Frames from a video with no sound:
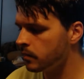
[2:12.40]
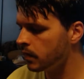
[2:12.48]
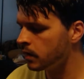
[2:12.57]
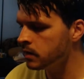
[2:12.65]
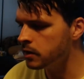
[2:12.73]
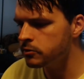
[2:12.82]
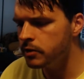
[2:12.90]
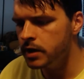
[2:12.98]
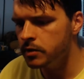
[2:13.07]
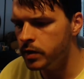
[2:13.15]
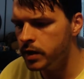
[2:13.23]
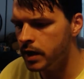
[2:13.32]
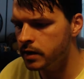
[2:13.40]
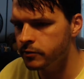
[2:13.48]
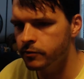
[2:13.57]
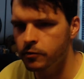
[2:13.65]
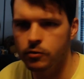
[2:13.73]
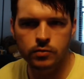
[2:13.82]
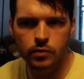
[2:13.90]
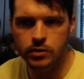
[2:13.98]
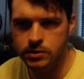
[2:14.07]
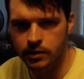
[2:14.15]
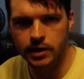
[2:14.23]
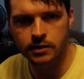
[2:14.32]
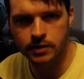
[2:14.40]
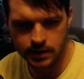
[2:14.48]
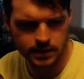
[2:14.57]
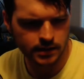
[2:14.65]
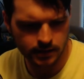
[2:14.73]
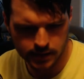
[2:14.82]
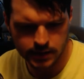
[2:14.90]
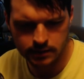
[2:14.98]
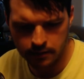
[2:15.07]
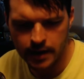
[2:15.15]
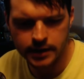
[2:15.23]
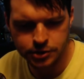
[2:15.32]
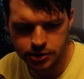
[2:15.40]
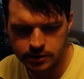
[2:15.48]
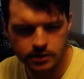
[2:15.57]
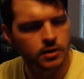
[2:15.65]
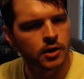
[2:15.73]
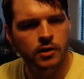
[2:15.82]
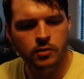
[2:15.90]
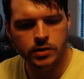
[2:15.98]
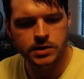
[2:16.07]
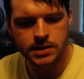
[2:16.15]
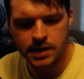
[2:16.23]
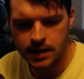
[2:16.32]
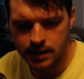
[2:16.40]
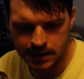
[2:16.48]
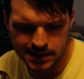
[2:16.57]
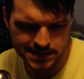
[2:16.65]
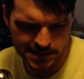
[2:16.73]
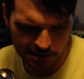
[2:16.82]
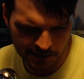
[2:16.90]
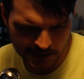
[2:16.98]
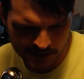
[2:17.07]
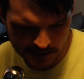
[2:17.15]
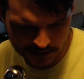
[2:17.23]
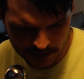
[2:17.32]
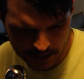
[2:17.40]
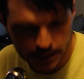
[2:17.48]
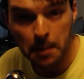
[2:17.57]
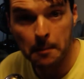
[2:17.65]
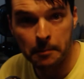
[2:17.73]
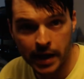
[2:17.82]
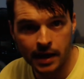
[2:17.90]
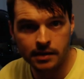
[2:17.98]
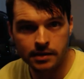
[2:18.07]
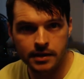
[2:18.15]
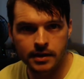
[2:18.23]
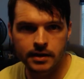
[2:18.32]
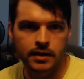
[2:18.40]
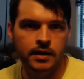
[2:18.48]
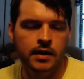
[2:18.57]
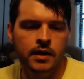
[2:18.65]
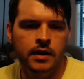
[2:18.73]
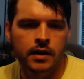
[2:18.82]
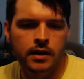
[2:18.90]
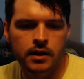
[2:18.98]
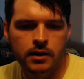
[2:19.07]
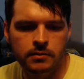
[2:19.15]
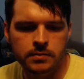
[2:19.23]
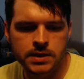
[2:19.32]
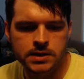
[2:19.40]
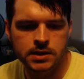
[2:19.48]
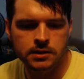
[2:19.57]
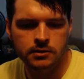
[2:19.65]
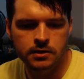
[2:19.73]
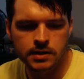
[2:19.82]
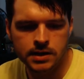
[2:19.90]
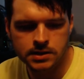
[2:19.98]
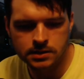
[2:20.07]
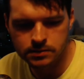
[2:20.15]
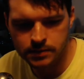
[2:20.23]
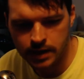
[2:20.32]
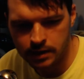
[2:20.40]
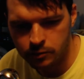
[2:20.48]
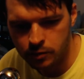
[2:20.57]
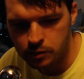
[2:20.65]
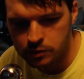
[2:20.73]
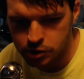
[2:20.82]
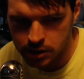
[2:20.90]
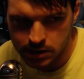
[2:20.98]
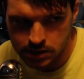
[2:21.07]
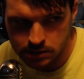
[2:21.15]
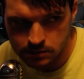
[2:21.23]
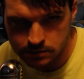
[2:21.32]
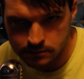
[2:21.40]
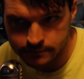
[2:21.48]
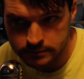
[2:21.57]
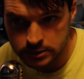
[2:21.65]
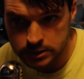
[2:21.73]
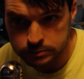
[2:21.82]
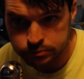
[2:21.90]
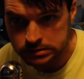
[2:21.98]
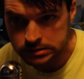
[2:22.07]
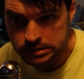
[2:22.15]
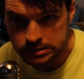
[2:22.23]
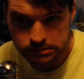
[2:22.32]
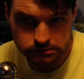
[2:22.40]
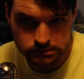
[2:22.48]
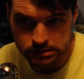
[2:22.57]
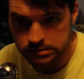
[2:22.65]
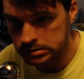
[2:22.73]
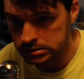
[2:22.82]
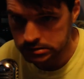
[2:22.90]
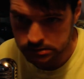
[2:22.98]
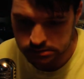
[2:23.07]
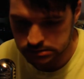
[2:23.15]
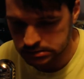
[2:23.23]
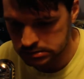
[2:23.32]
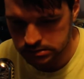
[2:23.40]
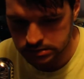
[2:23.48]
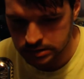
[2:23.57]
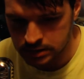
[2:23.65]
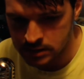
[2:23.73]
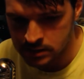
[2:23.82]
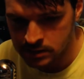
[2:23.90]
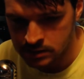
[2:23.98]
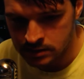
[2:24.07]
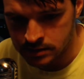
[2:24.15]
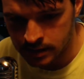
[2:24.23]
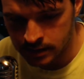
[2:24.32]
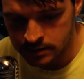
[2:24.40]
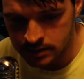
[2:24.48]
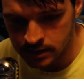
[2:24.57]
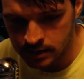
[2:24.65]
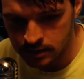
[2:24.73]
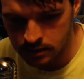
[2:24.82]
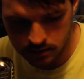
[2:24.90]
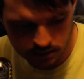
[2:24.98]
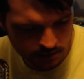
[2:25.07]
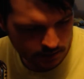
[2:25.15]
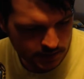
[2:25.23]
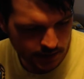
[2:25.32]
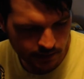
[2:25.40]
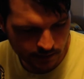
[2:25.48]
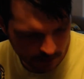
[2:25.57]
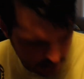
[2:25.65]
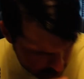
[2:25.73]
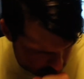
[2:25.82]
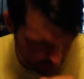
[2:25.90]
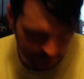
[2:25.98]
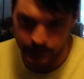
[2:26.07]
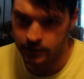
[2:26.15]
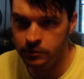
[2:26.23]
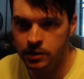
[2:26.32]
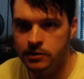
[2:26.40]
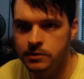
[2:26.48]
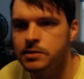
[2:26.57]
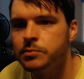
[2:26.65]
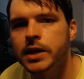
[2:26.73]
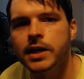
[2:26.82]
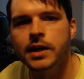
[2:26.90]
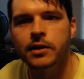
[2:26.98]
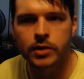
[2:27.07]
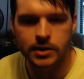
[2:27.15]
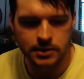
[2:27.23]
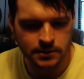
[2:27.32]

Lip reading: Now, granted, we had the 4th worst record in the league last year, which not necessarily is a bad thing, considering this is kind of what we were trying to do in the first place, which is not tank, who knows. But anyways,